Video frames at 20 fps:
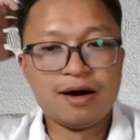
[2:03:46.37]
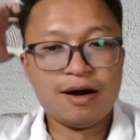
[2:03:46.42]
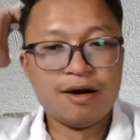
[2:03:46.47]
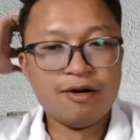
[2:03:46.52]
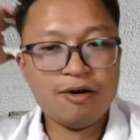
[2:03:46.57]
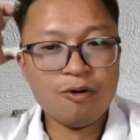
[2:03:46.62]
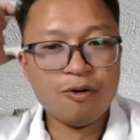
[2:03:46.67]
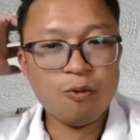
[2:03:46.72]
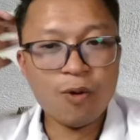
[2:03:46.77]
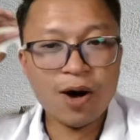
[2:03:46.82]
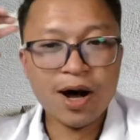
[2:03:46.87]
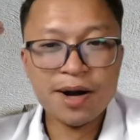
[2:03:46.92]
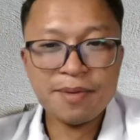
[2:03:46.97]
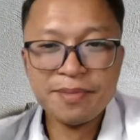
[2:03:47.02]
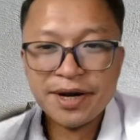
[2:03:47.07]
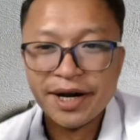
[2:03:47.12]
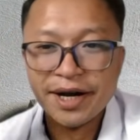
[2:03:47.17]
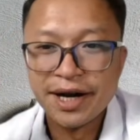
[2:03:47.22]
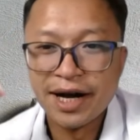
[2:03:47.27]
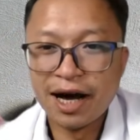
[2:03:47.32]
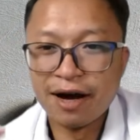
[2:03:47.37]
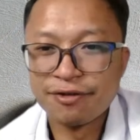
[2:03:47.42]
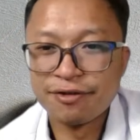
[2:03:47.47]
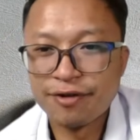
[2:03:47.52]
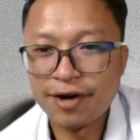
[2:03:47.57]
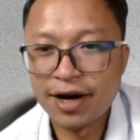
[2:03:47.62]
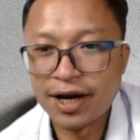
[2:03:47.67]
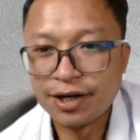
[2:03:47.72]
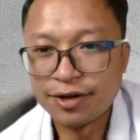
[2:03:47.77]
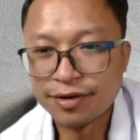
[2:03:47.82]
1 minute have
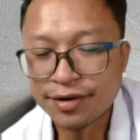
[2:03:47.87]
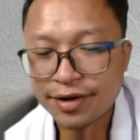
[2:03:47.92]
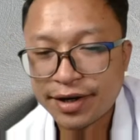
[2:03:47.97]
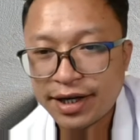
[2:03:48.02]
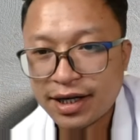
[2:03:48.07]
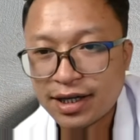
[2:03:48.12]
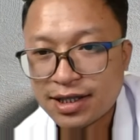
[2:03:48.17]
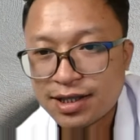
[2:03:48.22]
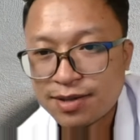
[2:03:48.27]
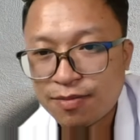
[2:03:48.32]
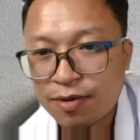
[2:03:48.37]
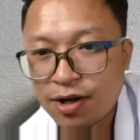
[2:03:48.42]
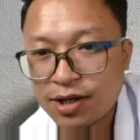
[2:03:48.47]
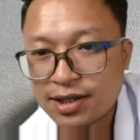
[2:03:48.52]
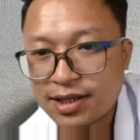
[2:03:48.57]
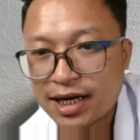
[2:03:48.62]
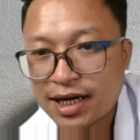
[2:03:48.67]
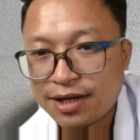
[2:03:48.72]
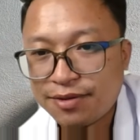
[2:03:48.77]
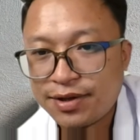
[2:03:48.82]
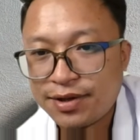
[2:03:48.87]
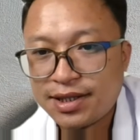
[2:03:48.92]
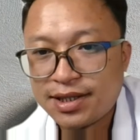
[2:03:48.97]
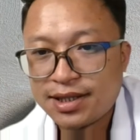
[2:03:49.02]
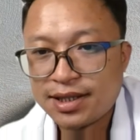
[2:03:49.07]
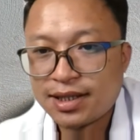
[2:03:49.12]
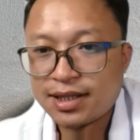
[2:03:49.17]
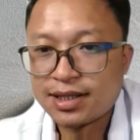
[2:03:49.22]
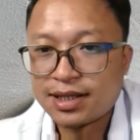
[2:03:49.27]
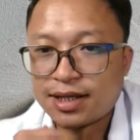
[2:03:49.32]
tried to create a small sideways
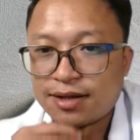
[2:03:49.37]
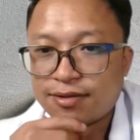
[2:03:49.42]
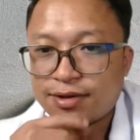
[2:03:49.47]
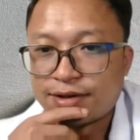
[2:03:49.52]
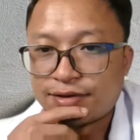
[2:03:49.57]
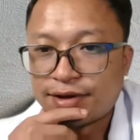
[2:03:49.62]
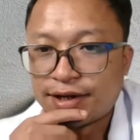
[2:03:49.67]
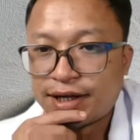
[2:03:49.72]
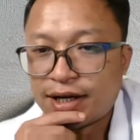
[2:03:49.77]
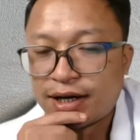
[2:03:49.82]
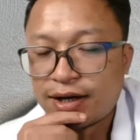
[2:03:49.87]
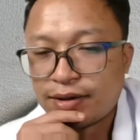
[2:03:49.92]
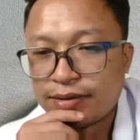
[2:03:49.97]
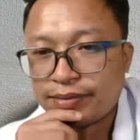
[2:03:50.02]
in this levels right now.